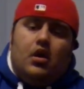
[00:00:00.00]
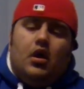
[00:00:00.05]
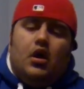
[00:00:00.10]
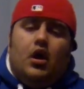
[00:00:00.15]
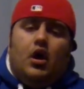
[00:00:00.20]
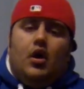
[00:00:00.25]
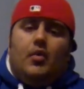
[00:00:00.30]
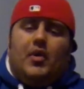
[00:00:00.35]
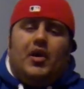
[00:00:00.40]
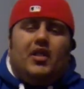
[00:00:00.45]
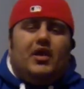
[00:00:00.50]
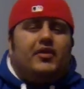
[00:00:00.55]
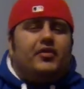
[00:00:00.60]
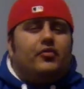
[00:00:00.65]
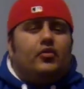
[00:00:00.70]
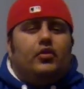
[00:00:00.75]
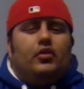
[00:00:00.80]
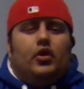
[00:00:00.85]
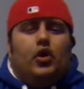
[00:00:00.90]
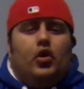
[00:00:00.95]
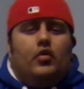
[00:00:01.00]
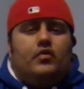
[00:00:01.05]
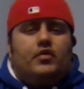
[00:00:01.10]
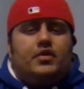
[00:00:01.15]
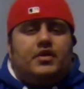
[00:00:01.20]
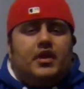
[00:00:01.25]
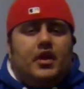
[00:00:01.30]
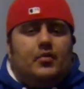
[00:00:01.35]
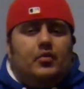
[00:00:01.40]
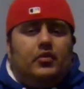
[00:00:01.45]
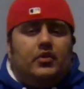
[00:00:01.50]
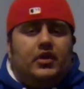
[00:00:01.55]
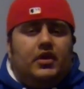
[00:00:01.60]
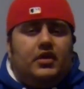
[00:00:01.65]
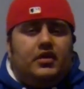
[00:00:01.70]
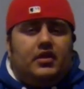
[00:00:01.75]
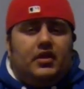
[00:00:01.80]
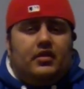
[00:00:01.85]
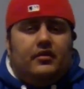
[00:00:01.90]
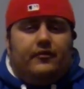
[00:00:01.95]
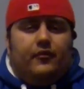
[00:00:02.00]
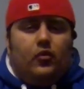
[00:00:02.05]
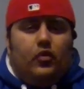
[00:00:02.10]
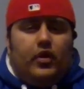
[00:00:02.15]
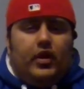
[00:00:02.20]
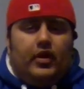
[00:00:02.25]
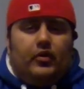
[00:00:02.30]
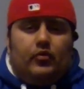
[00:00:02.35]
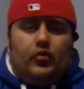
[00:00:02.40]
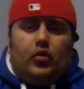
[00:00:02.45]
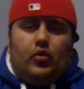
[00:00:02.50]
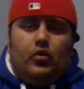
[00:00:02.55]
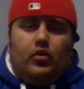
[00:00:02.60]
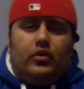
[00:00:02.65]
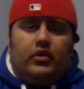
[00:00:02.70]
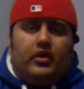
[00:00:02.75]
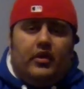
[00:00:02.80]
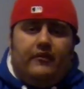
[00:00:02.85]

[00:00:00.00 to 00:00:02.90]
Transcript: I like throwing an overstable disc as a forehand roller because